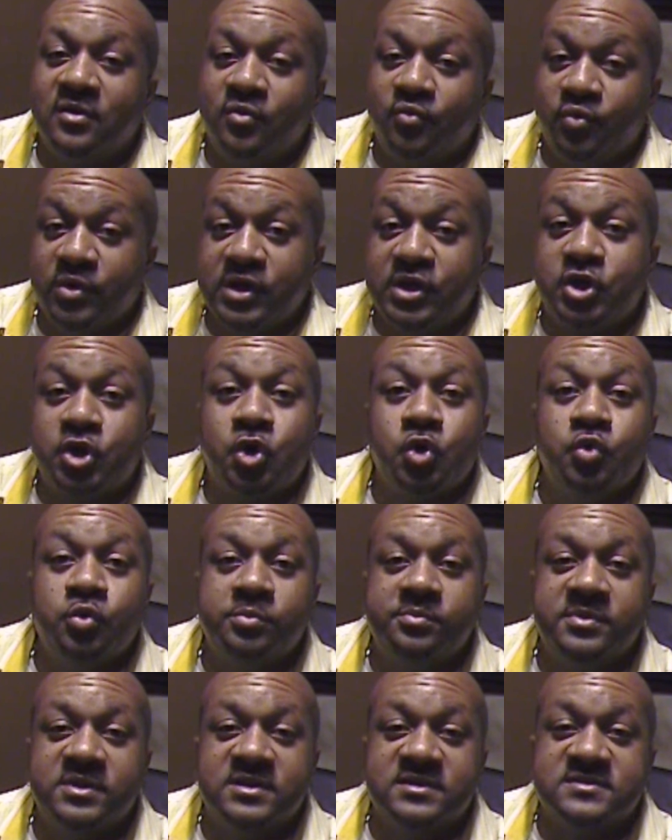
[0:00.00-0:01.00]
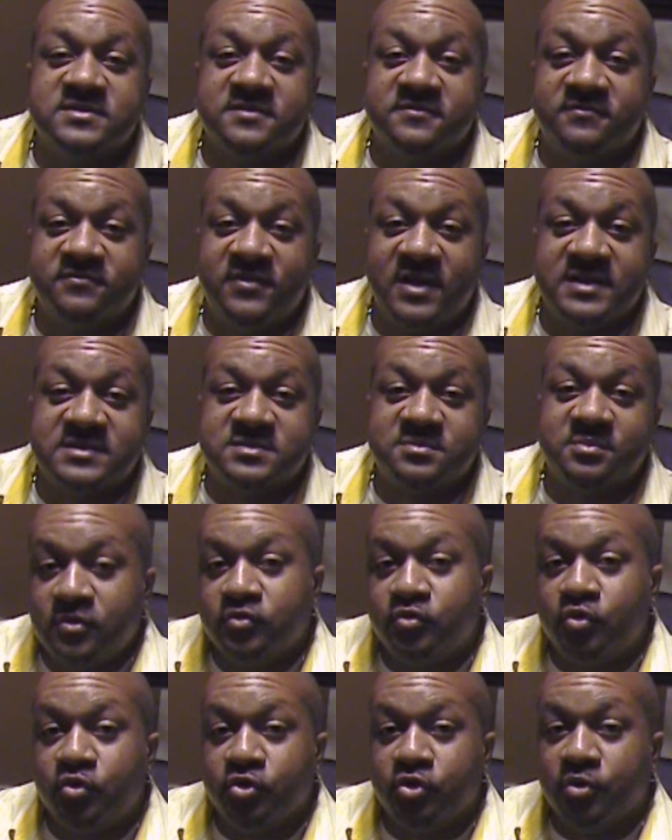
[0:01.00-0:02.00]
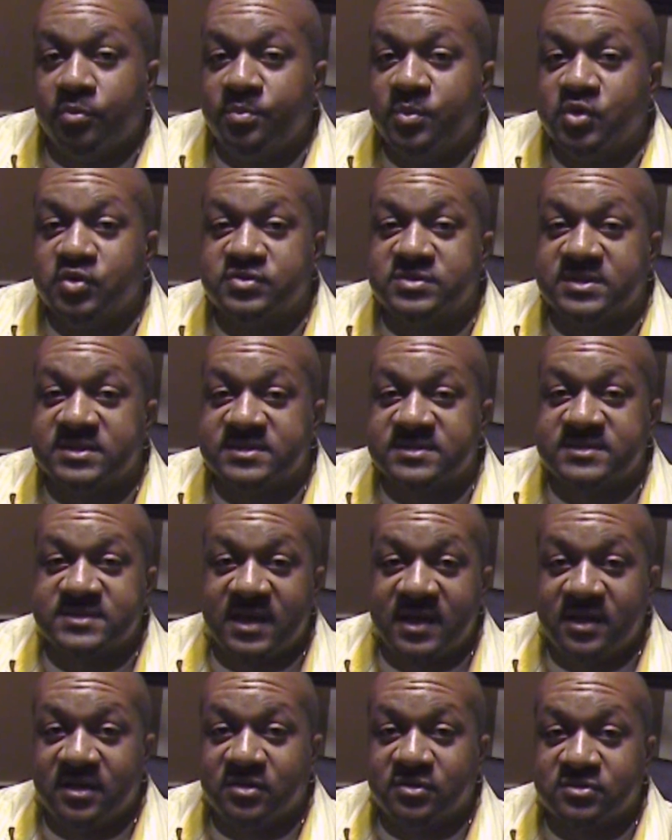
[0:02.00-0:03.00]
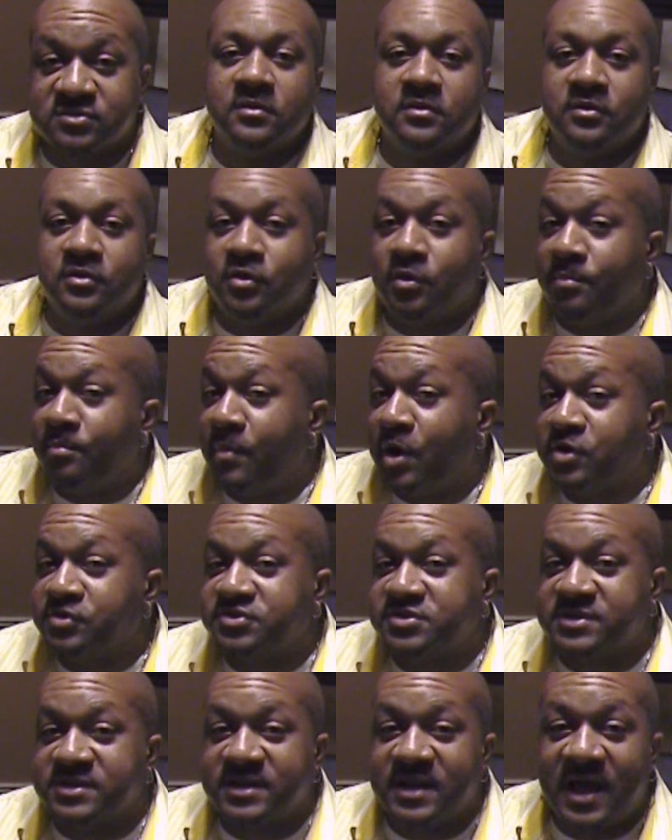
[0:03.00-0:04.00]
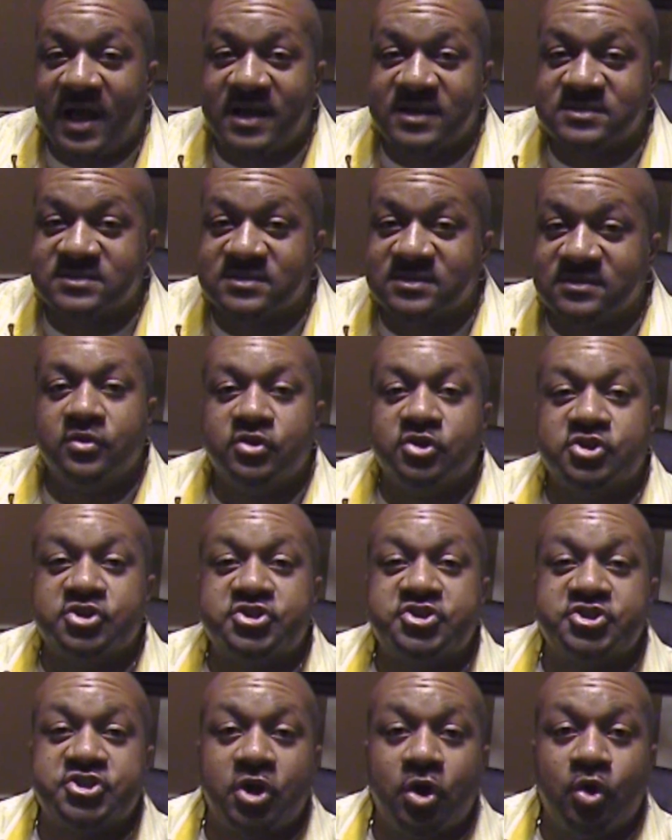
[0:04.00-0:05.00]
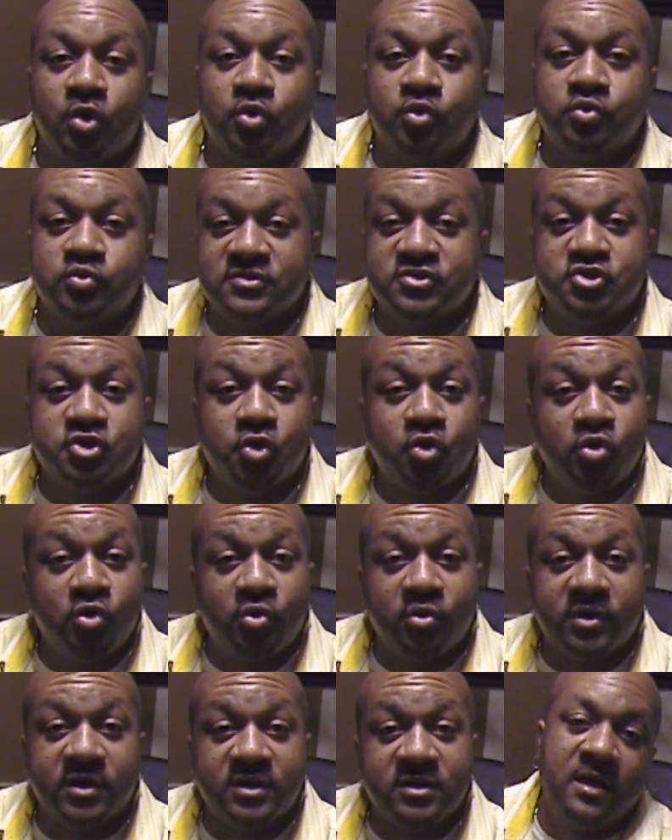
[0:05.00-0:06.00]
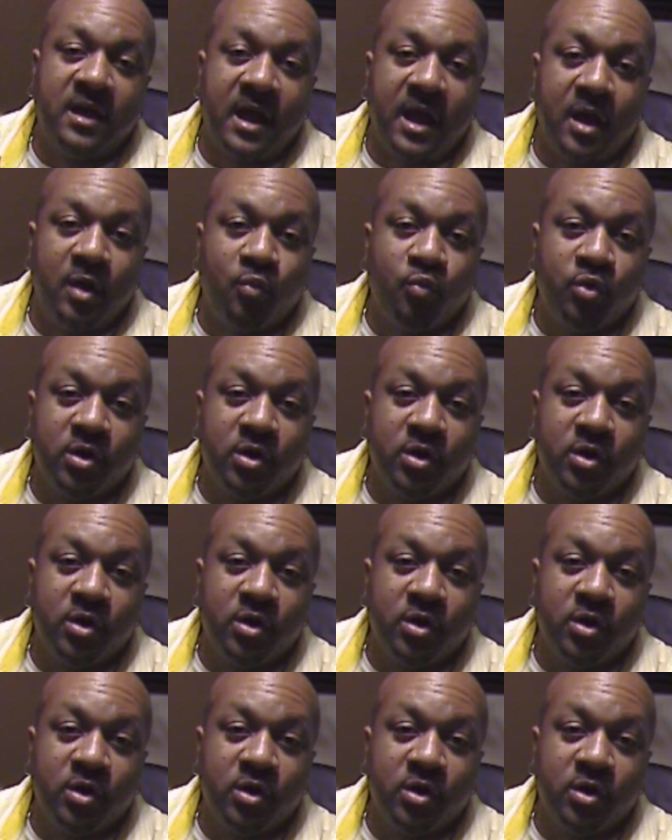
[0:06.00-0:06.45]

recoup this investment through your music sales, your merchandising, your show, touring, and